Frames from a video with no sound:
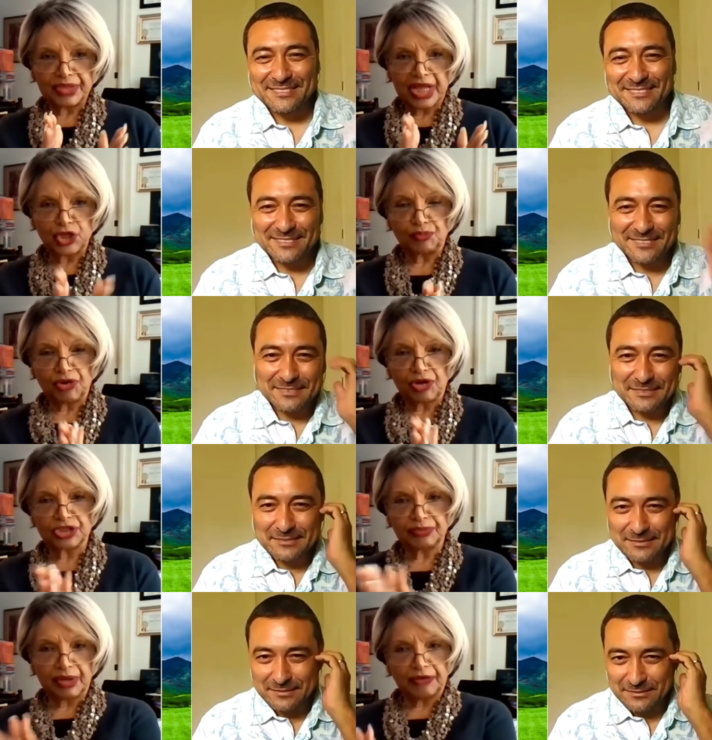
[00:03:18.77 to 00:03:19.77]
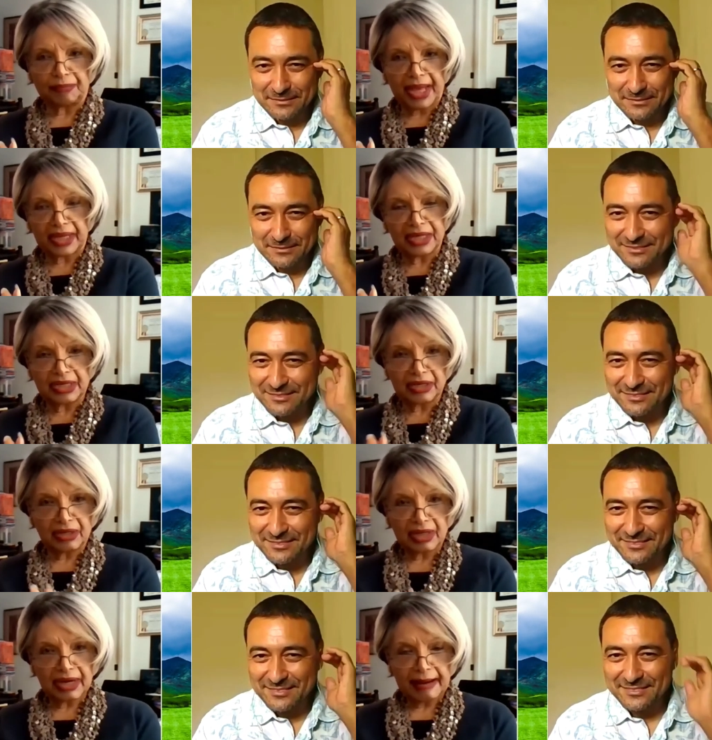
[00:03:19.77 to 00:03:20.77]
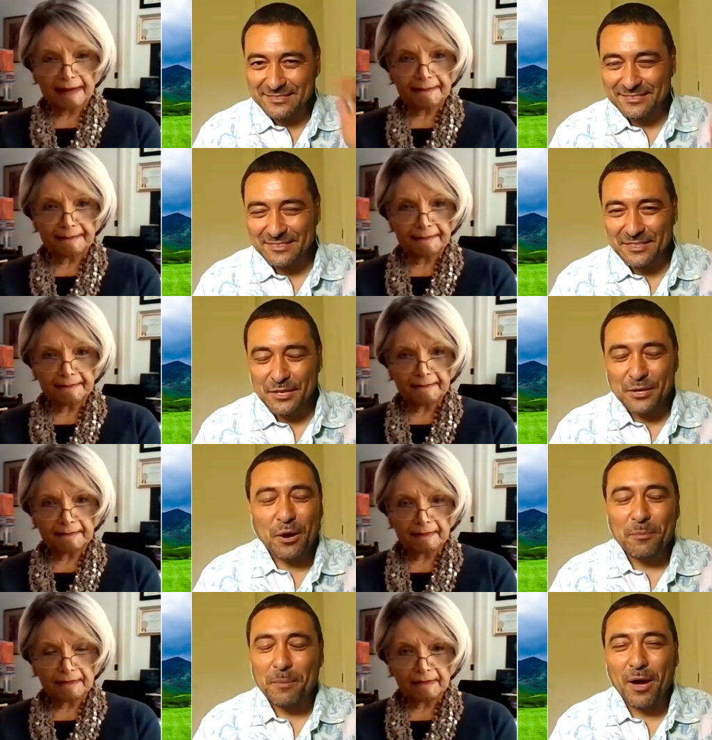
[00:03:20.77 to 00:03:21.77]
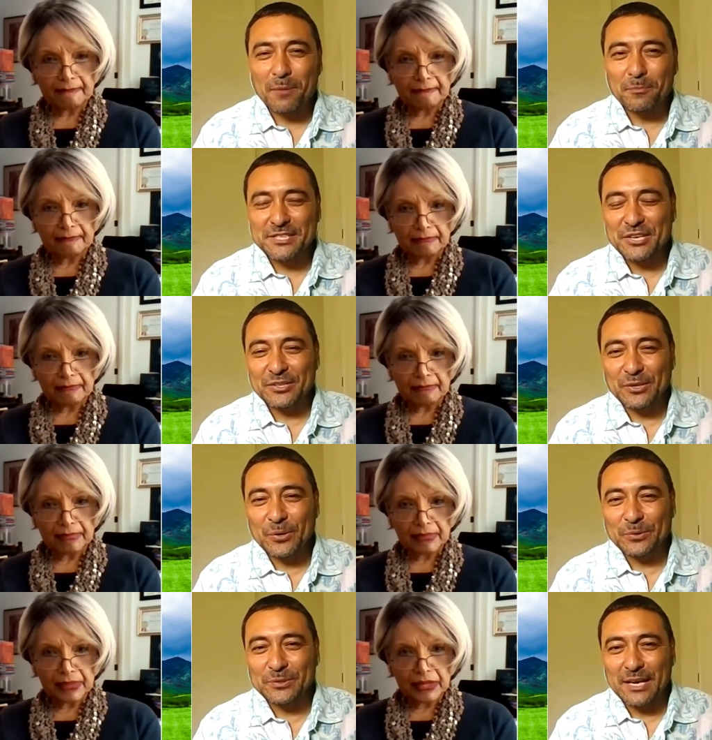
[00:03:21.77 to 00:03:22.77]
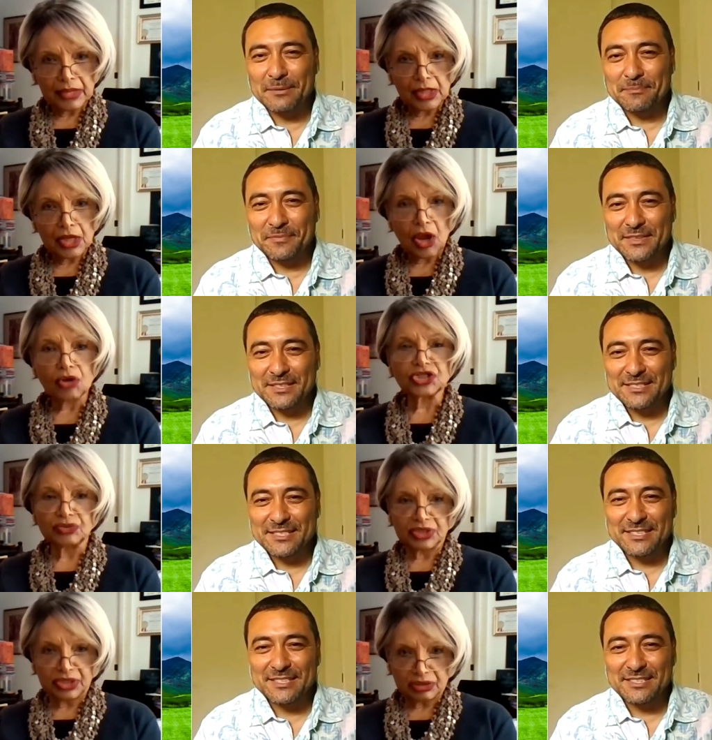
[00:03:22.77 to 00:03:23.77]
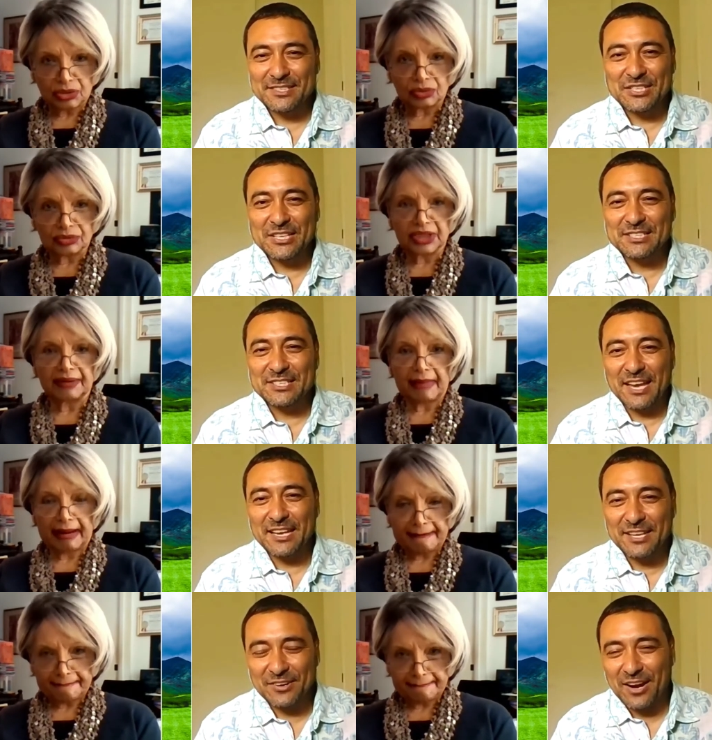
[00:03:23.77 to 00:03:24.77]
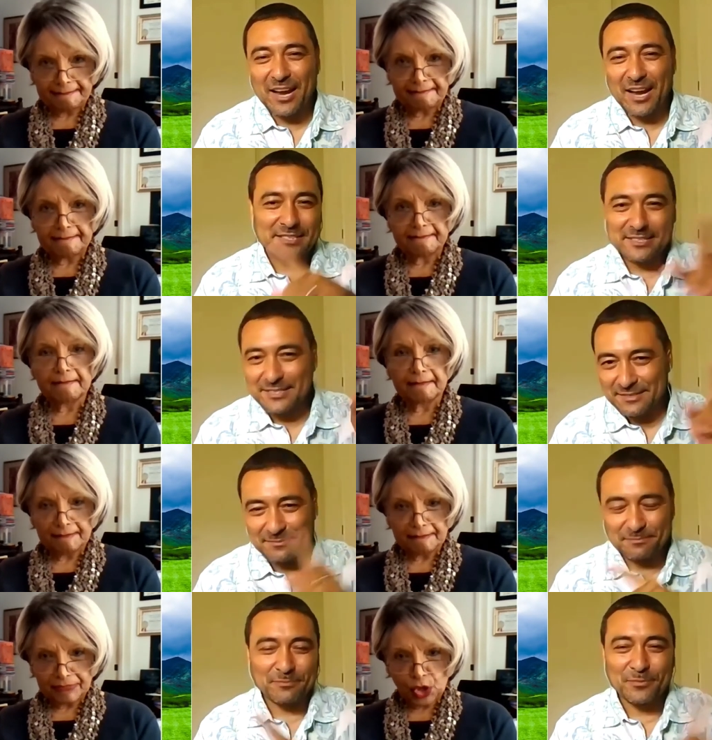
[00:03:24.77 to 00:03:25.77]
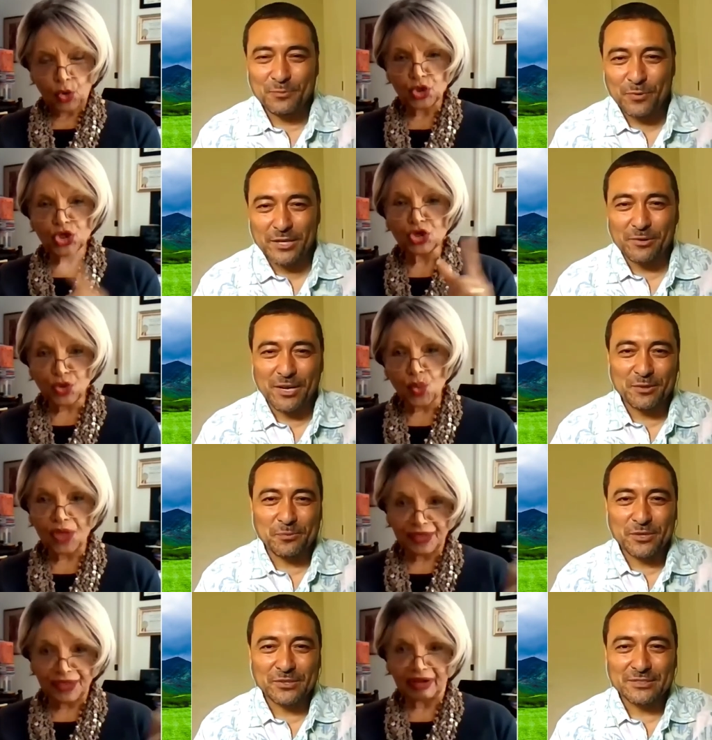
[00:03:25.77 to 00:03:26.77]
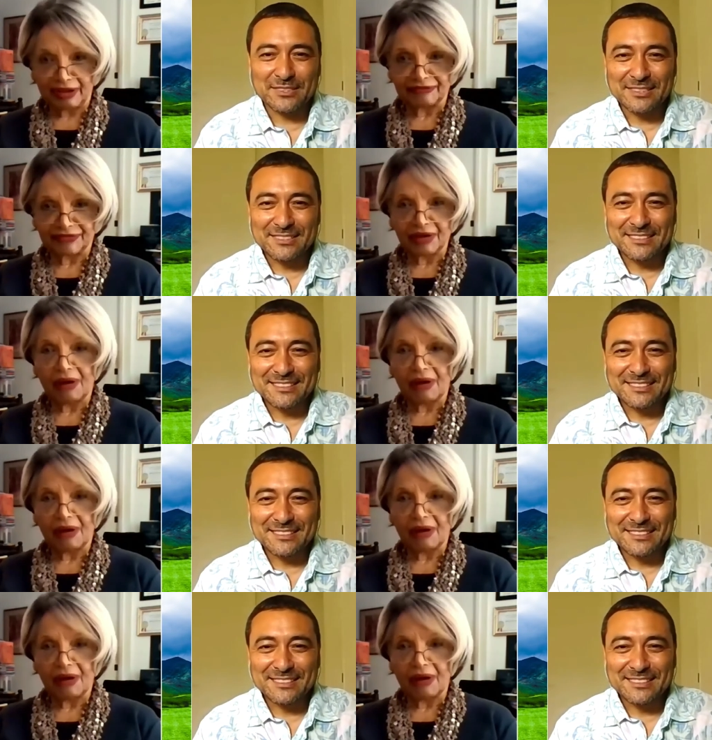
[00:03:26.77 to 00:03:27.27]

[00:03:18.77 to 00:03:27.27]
Speaker 1: now you brought your mother back here?
Speaker 2: No, my mom was here the whole time. Oh, she
Speaker 1: was here the whole time. She stayed here. I just.
Speaker 2: Oh, you're the one that left.